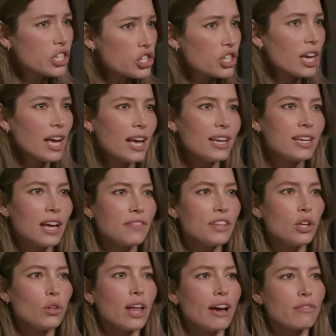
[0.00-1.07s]
ish not that
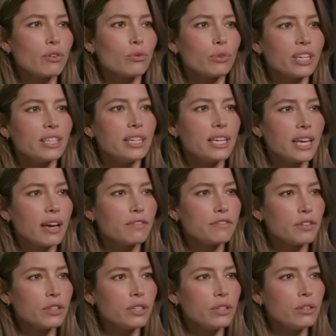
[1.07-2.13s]
you'll ever really get
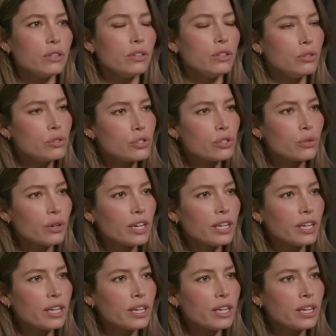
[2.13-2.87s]
fully used to